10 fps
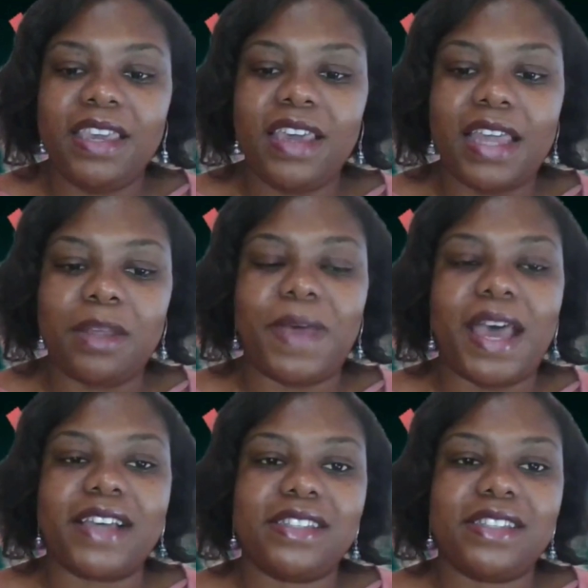an
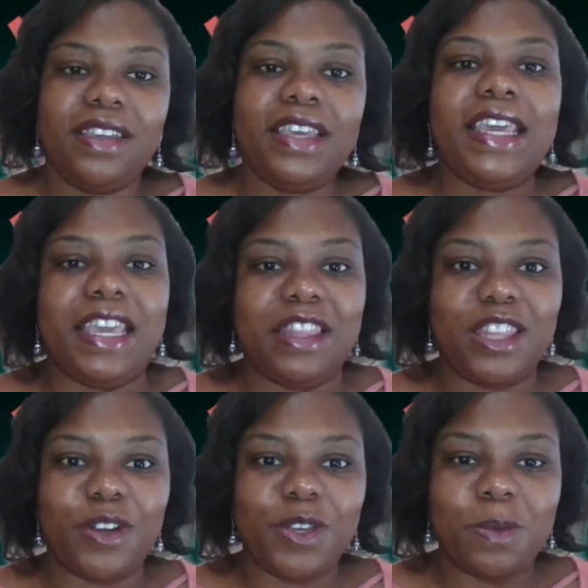impact in
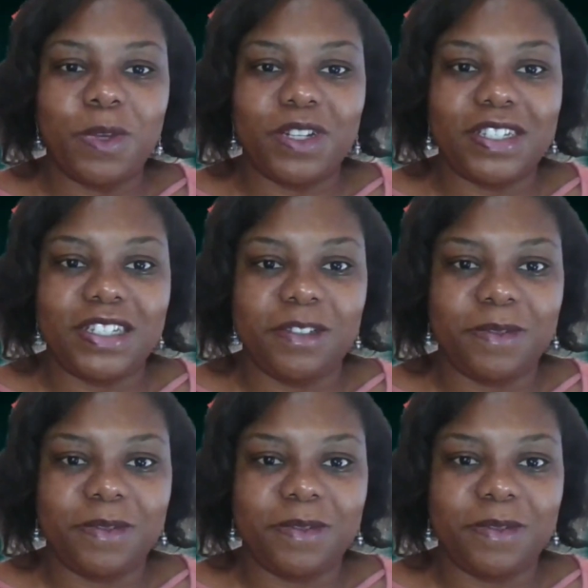their community.